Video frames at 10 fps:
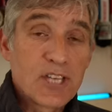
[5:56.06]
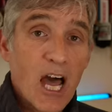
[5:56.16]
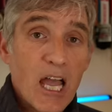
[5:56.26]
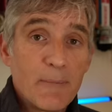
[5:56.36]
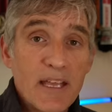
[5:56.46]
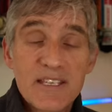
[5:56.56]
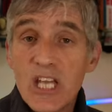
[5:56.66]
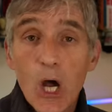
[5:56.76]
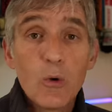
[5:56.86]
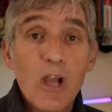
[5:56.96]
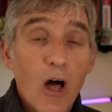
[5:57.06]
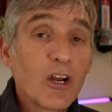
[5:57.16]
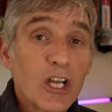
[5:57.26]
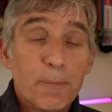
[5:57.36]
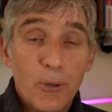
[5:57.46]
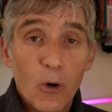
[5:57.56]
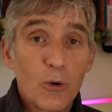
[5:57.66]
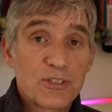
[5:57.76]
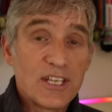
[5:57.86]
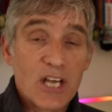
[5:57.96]
time is no longer
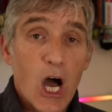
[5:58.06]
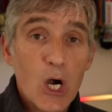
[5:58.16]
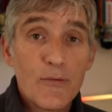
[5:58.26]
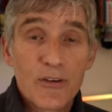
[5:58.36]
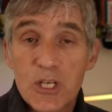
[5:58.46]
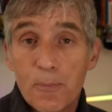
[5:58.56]
ported over to